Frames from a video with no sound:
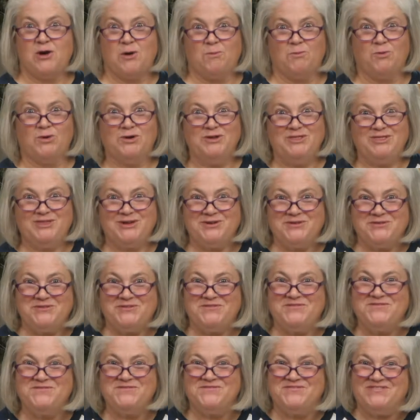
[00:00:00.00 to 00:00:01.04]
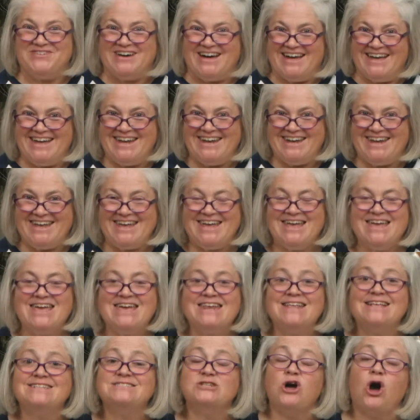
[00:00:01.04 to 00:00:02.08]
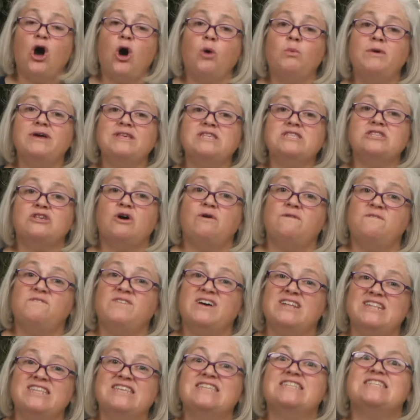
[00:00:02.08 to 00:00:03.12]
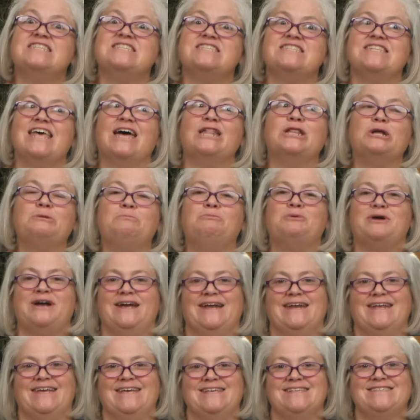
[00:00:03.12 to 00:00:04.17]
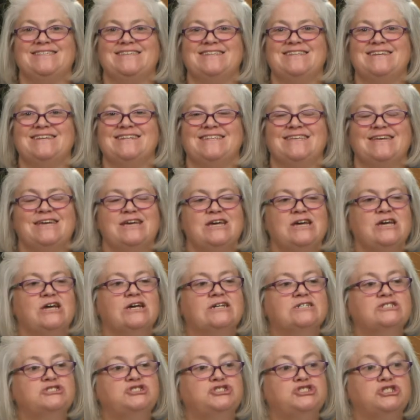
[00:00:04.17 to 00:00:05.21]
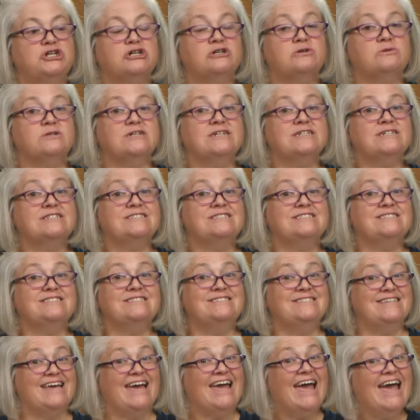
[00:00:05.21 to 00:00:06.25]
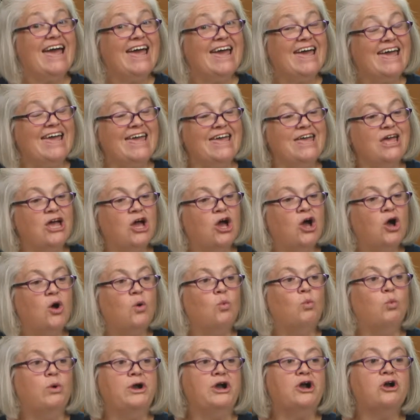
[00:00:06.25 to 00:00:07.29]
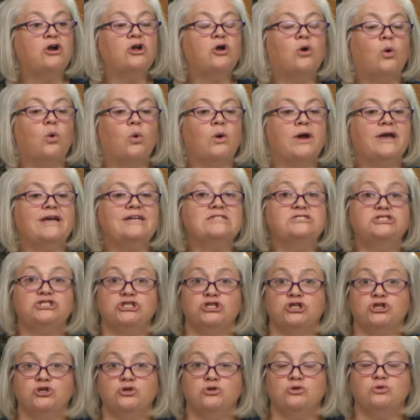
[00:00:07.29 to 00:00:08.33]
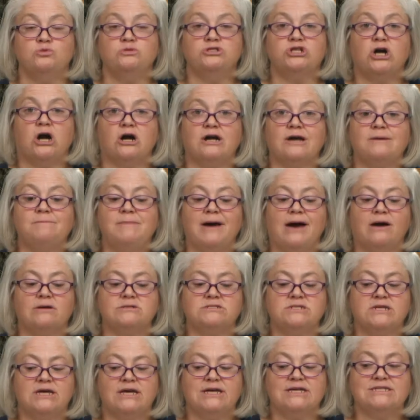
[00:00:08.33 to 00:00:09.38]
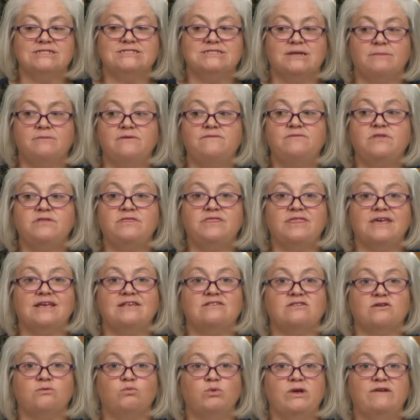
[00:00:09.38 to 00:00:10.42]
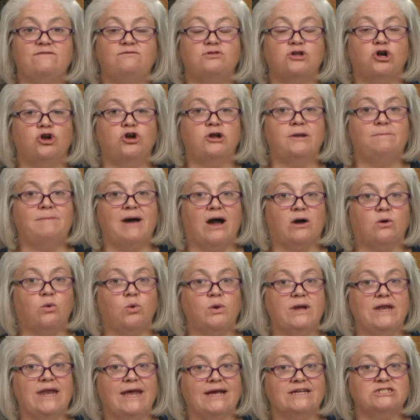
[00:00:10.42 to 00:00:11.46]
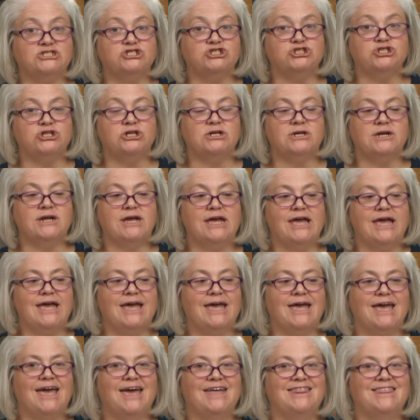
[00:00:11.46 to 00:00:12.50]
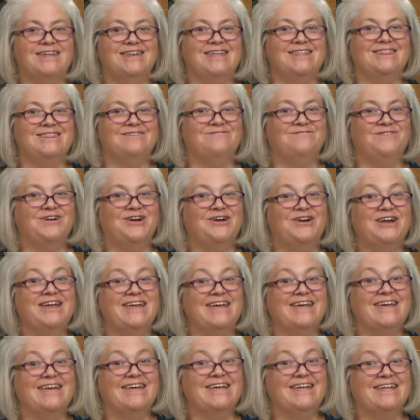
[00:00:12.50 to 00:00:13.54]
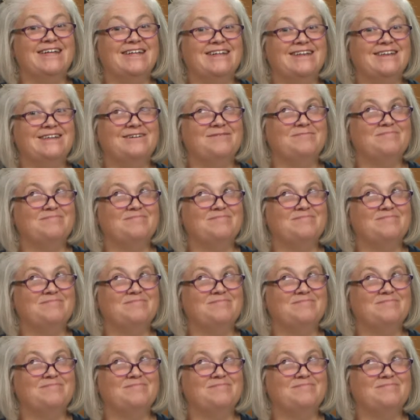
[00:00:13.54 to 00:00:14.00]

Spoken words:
Weren't those fun? It is always so fun to celebrate, isn't it? So today we're going to talk about some of the things that we've learned about Queen Esther. And then at the very end,